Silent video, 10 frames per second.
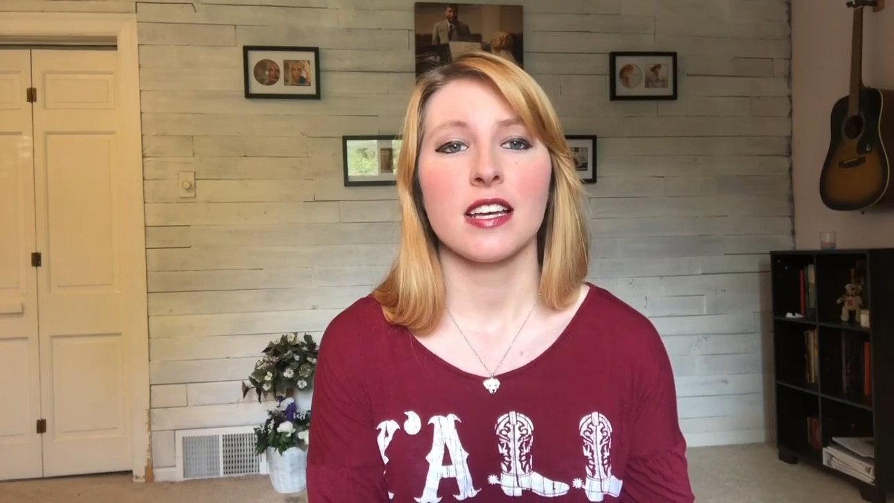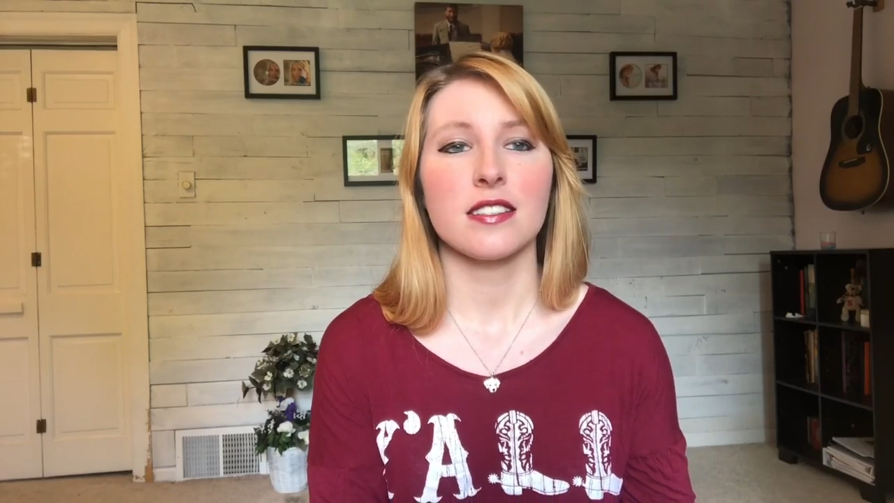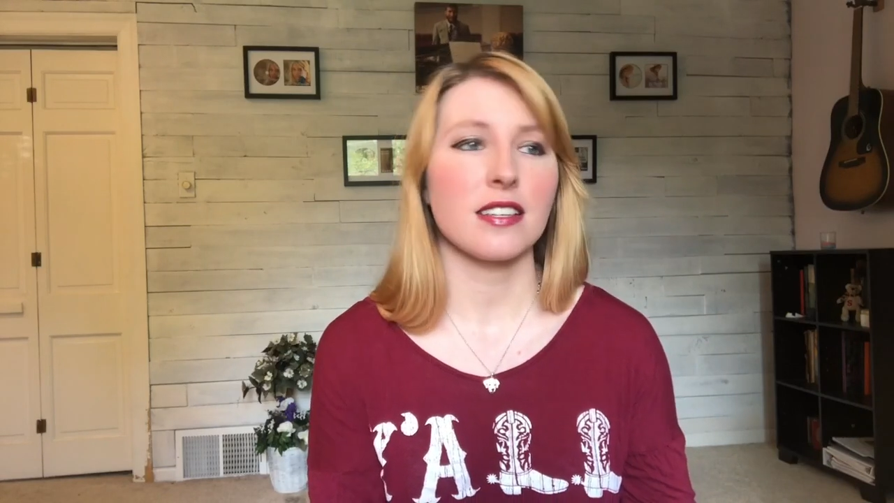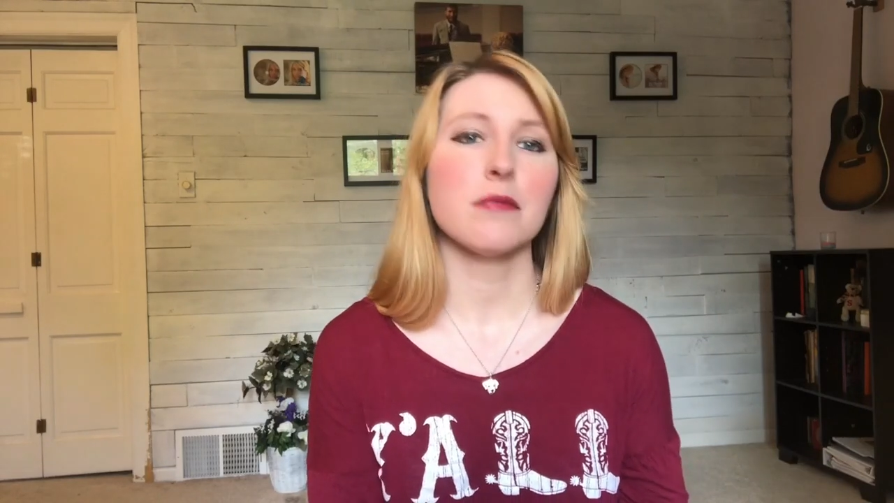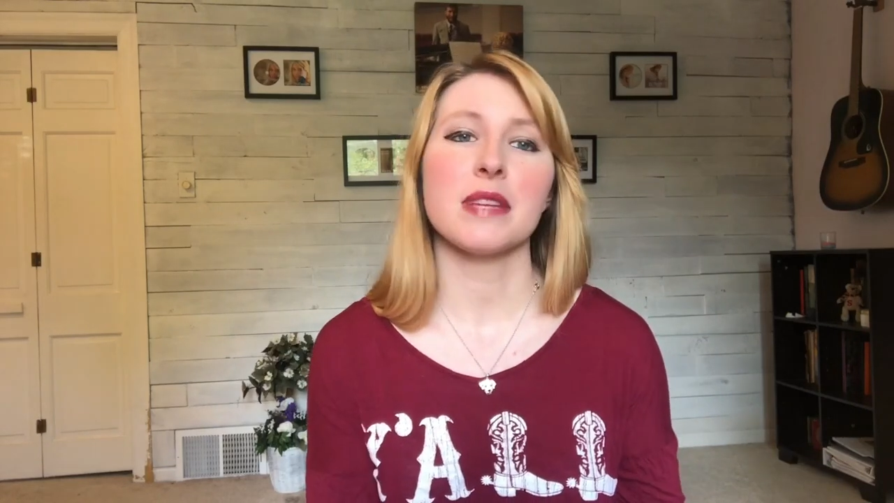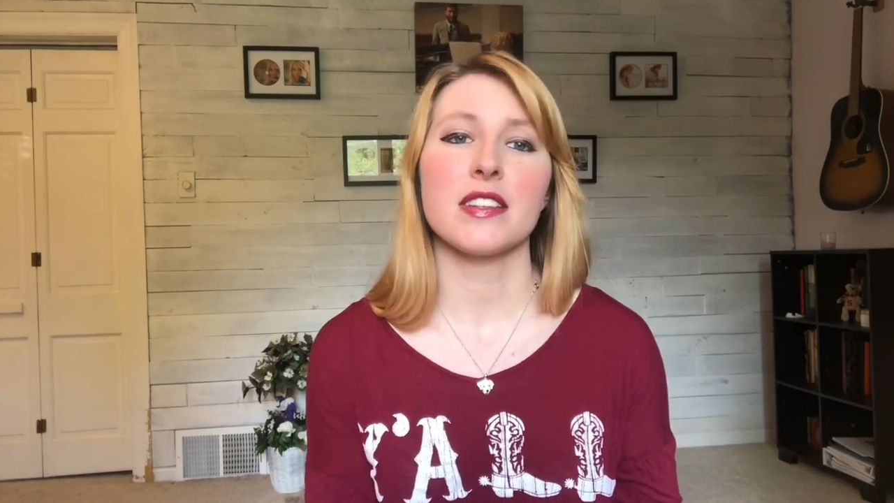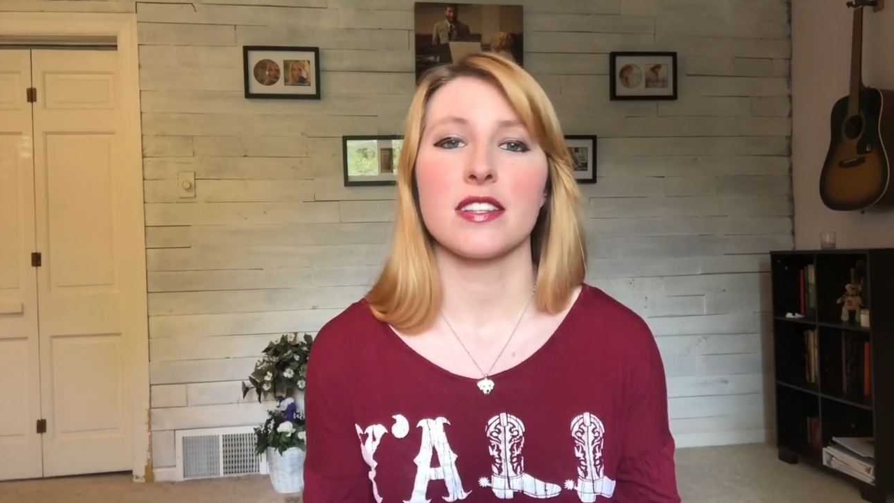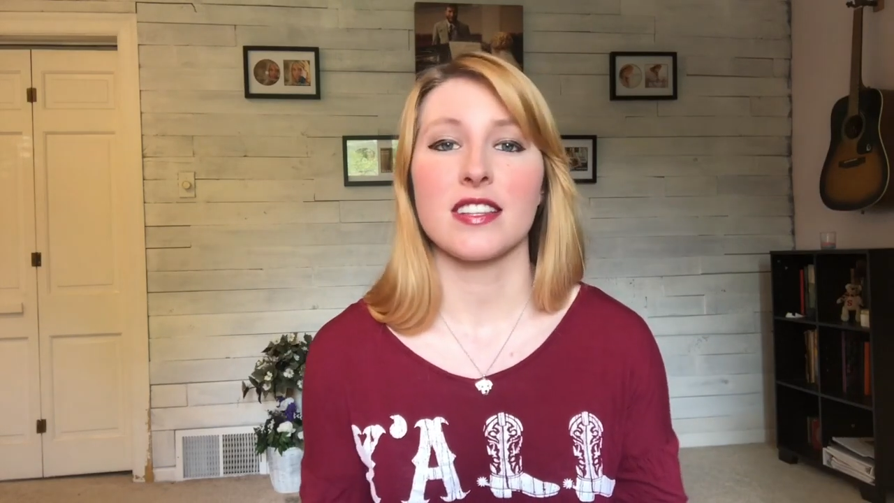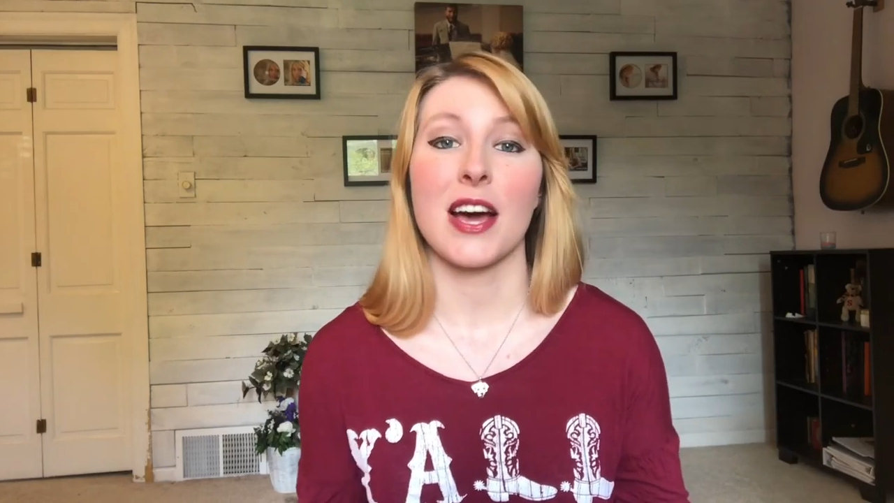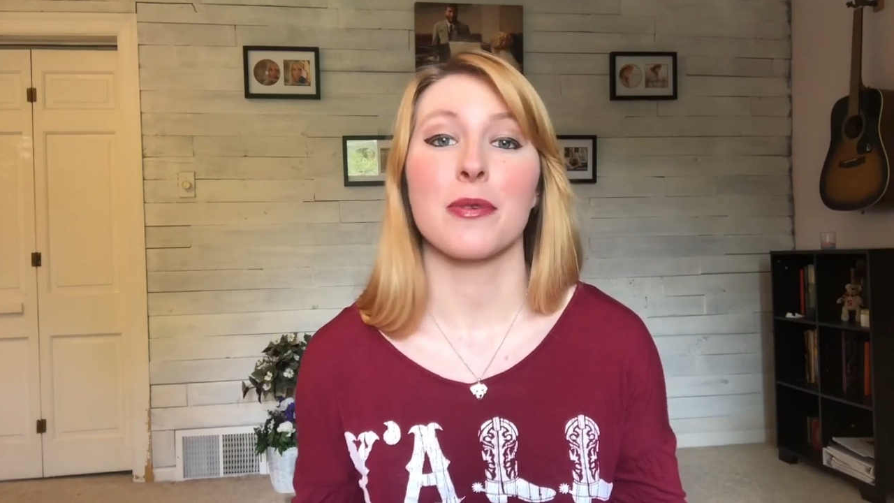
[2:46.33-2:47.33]
didn't mean
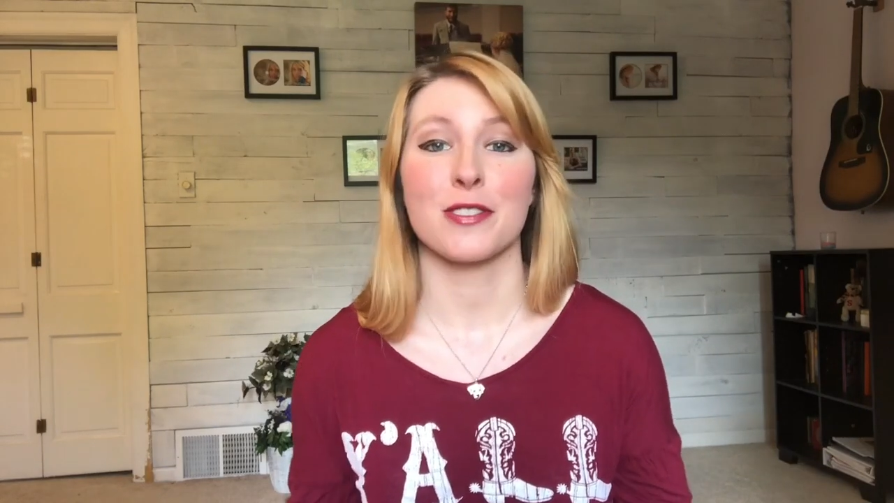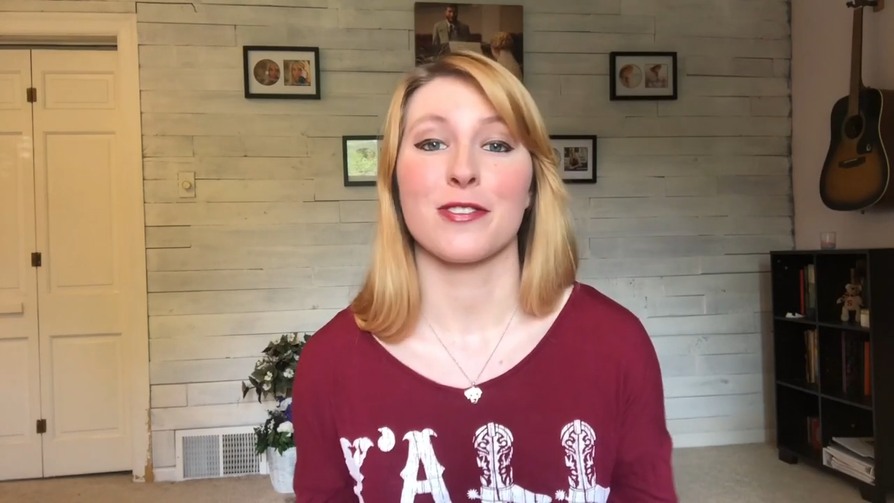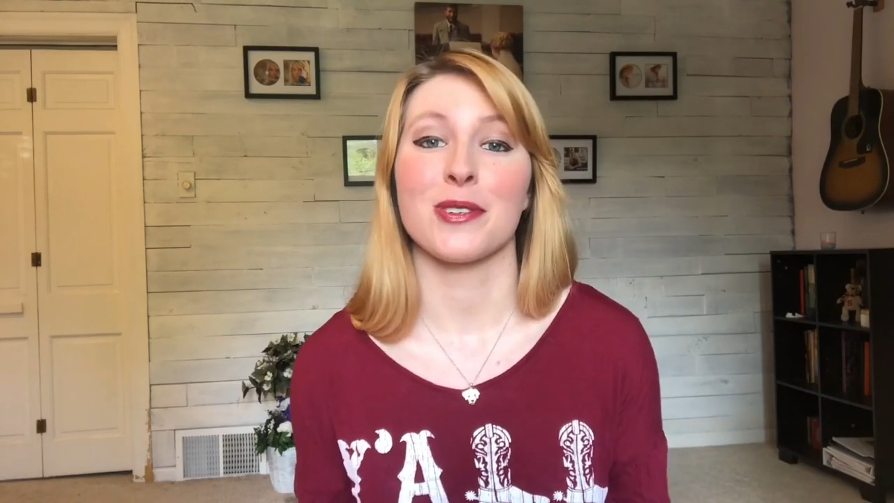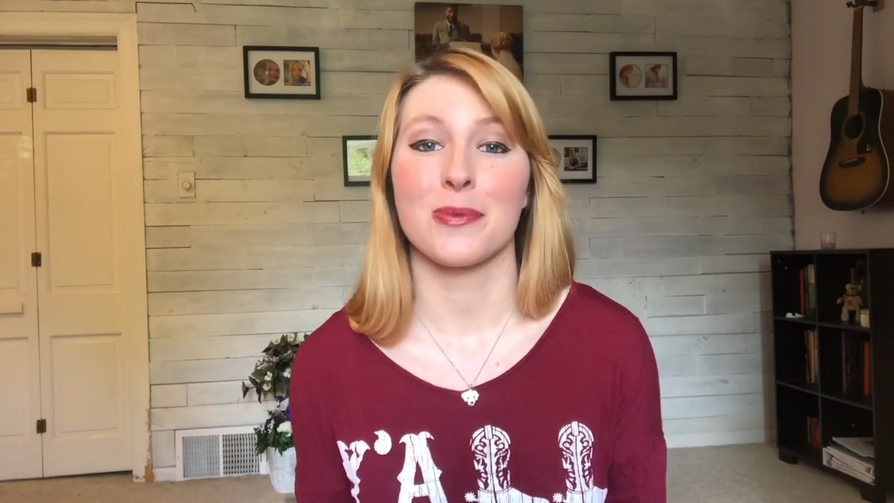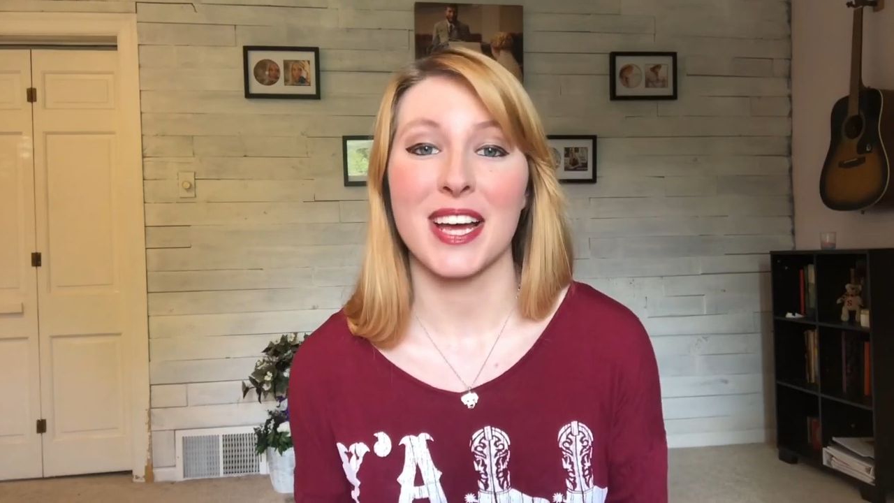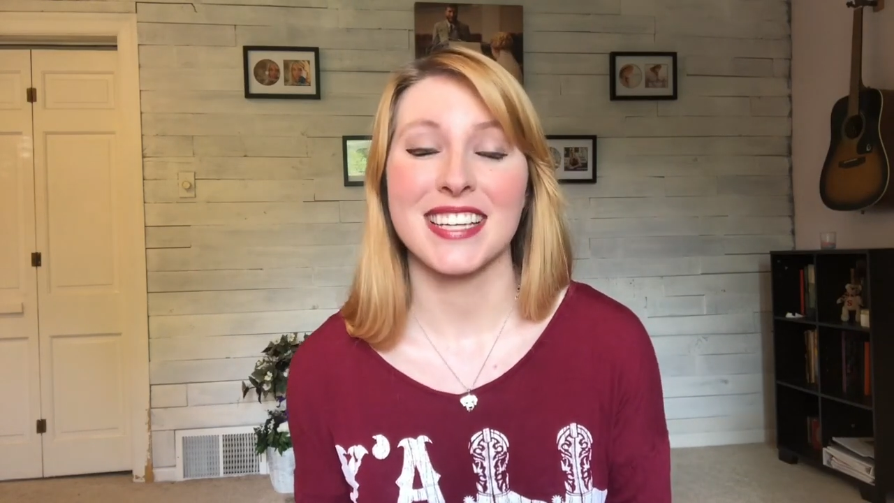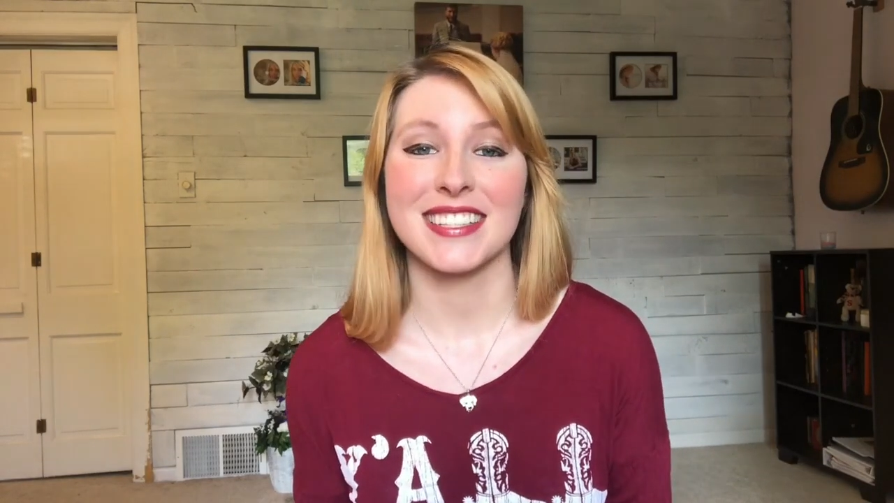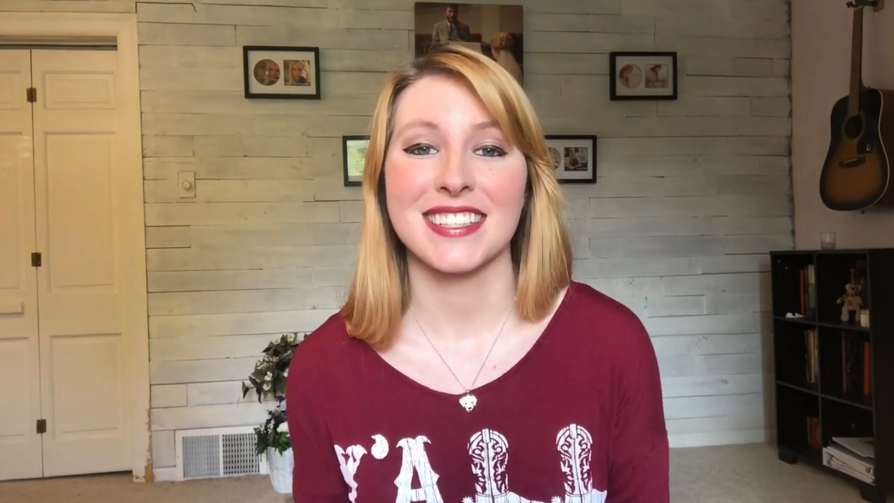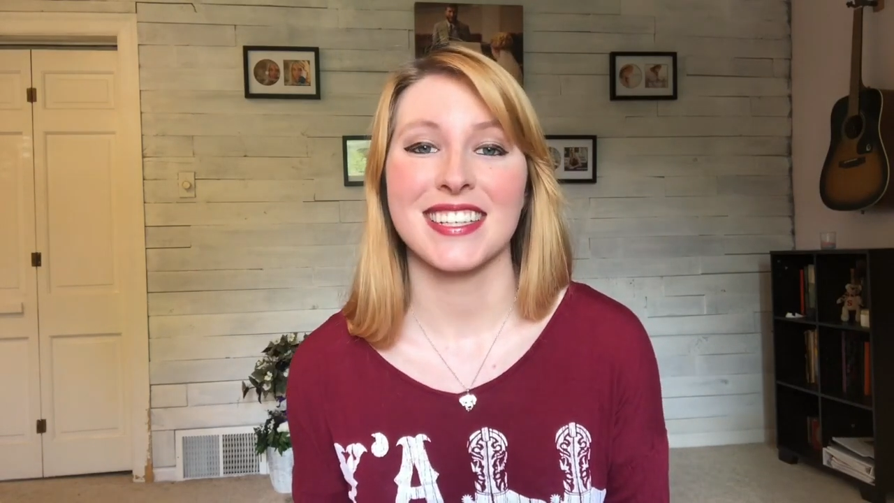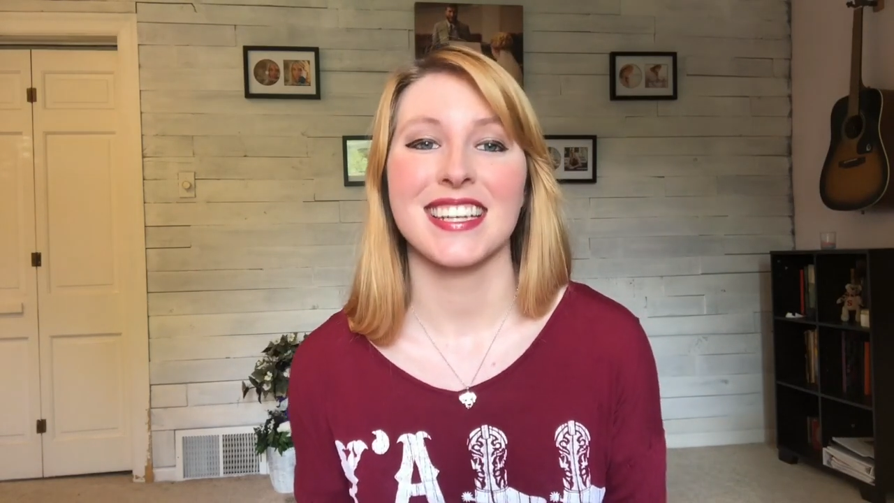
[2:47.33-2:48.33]
that that was for a
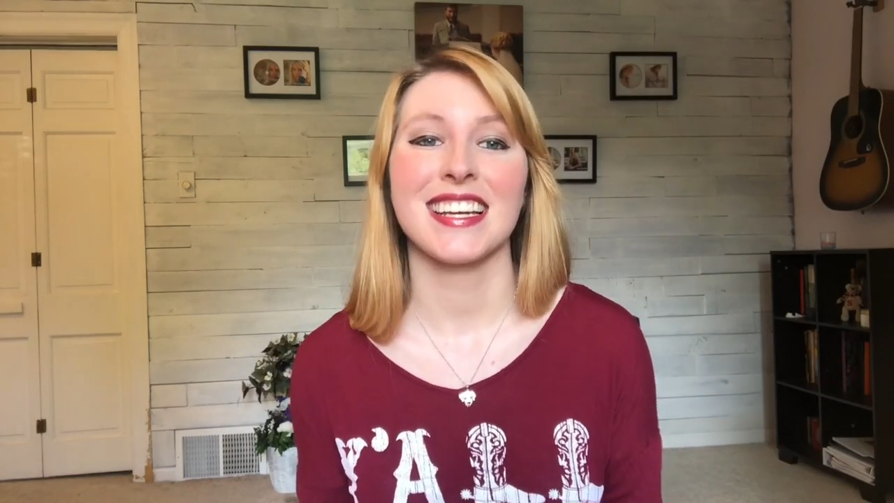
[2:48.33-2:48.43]
waste.